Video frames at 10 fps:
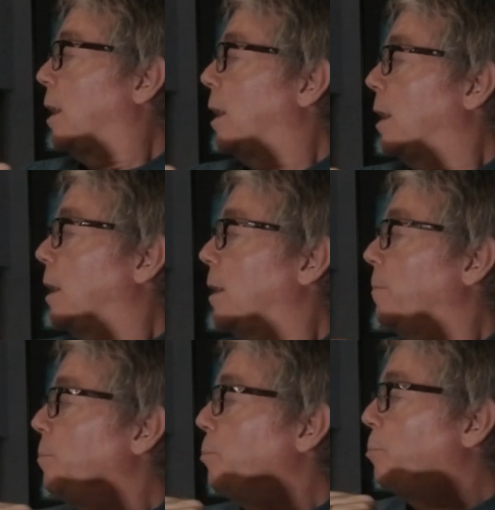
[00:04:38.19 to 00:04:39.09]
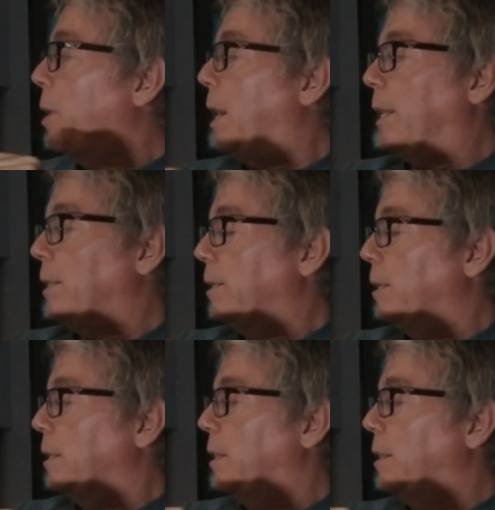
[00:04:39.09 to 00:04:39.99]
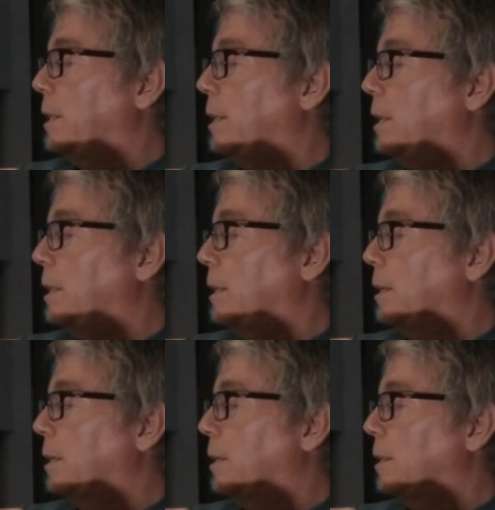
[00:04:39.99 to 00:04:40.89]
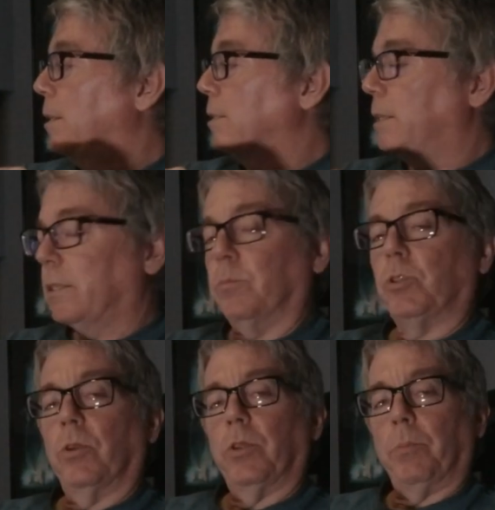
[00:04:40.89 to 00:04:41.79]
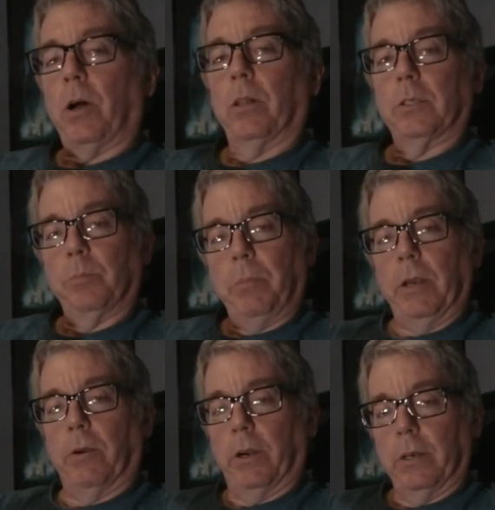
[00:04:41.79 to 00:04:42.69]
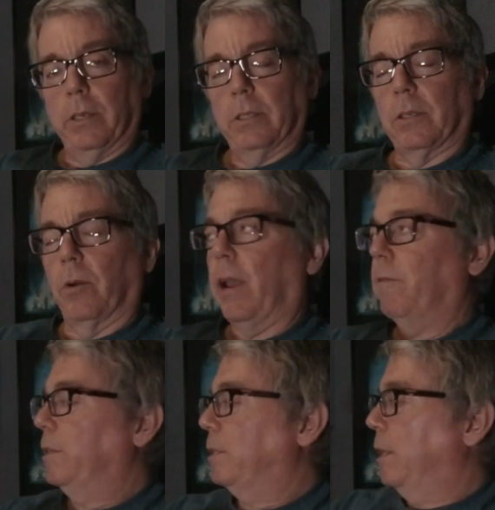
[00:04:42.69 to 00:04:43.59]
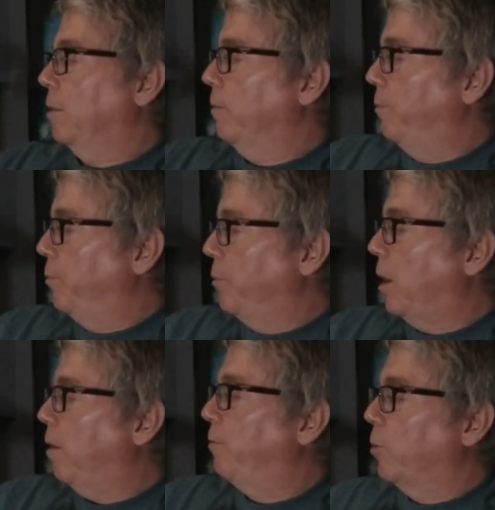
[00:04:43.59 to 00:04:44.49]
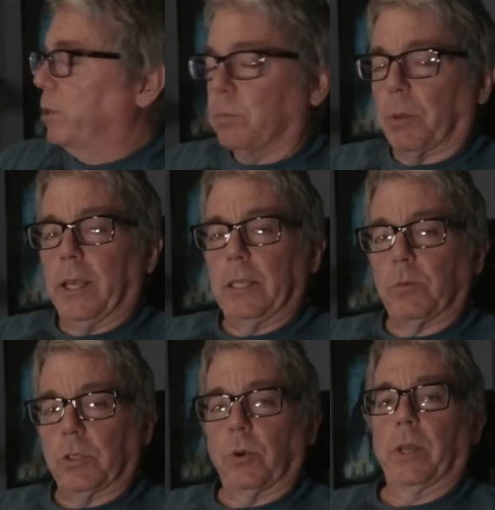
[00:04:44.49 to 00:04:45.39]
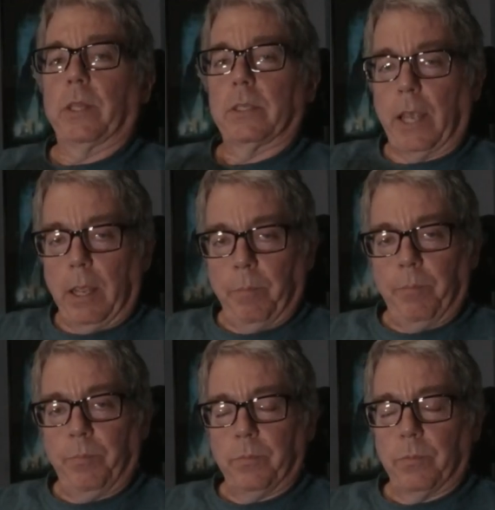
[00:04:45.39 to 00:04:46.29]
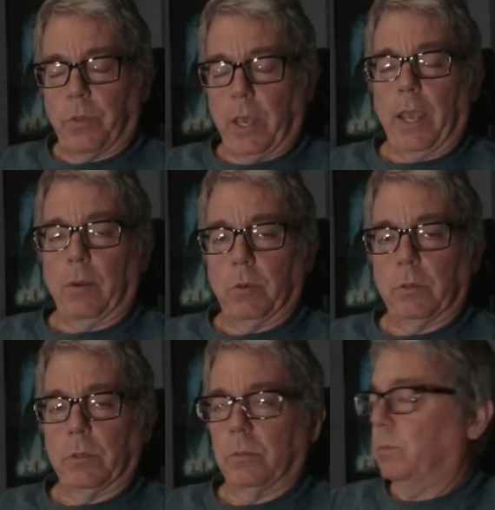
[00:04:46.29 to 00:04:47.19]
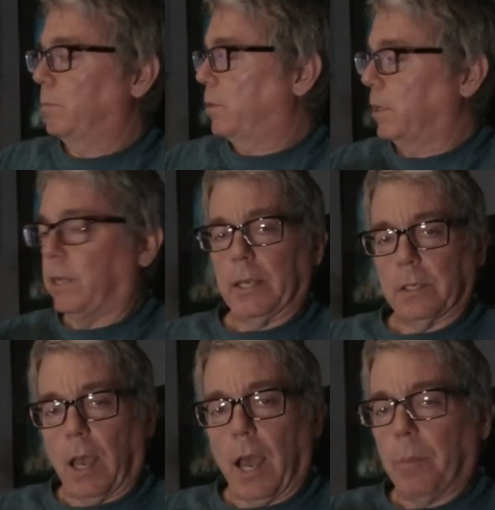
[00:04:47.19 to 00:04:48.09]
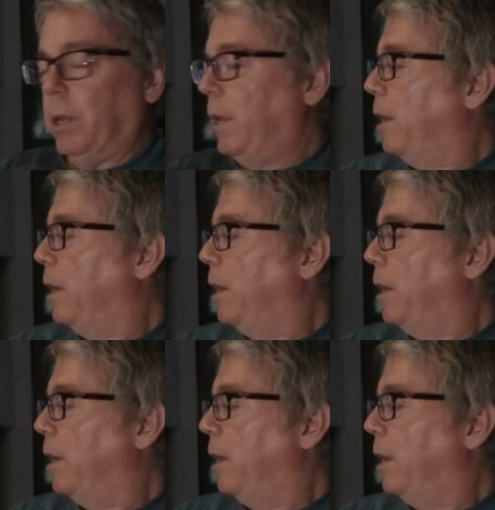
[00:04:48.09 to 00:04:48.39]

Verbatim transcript: uh, but the the system showed them all as mirrored. So every single all four displays were showing the same thing, which is the desktop.